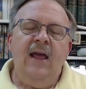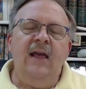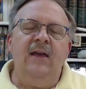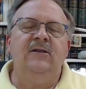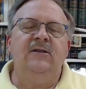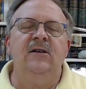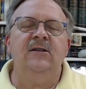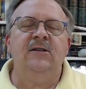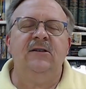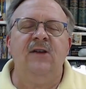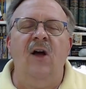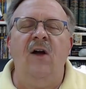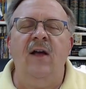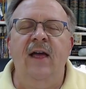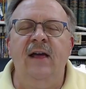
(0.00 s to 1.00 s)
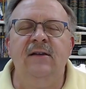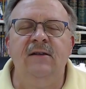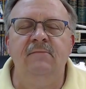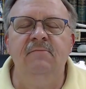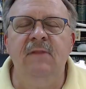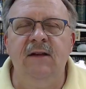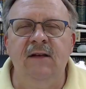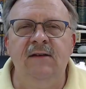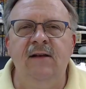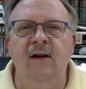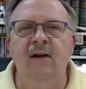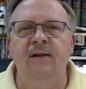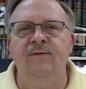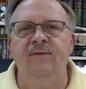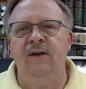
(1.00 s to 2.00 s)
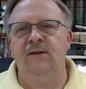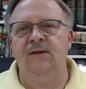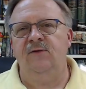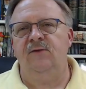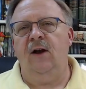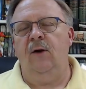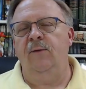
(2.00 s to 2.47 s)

is that Saul has a military victory